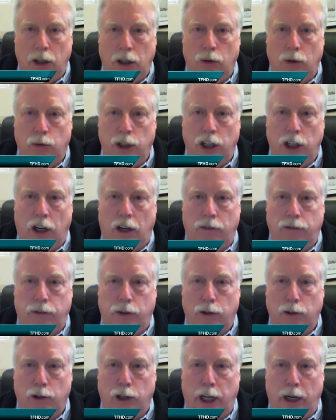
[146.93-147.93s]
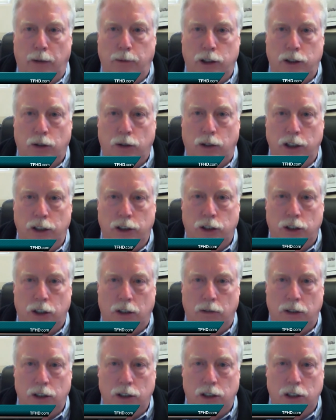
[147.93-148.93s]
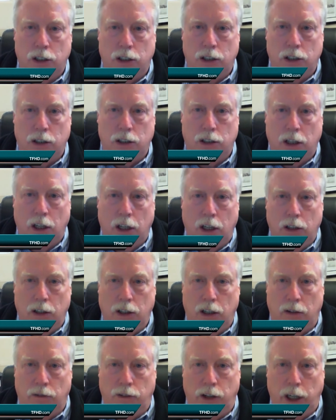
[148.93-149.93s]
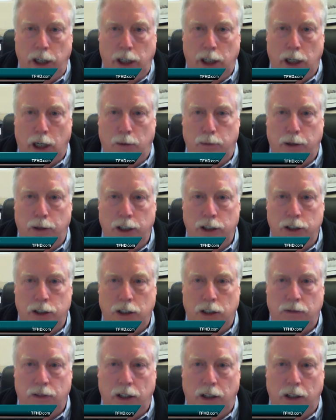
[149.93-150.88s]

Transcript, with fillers: we offer laboratory services that are very comprehensive,